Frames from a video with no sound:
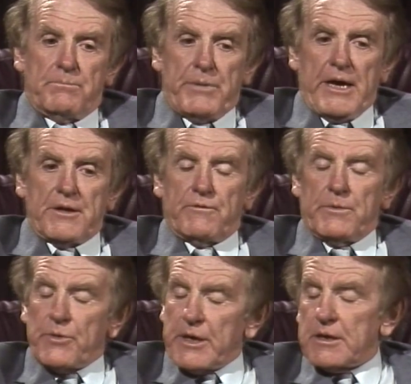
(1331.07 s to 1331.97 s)
Pat, if
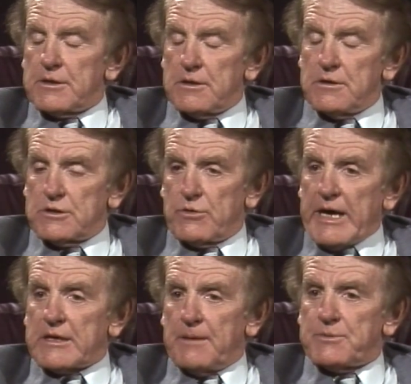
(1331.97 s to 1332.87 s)
Maria continues to
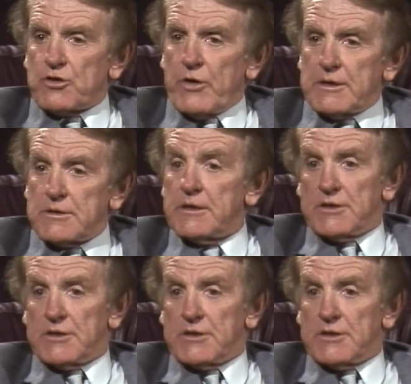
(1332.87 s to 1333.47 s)
act up strangely,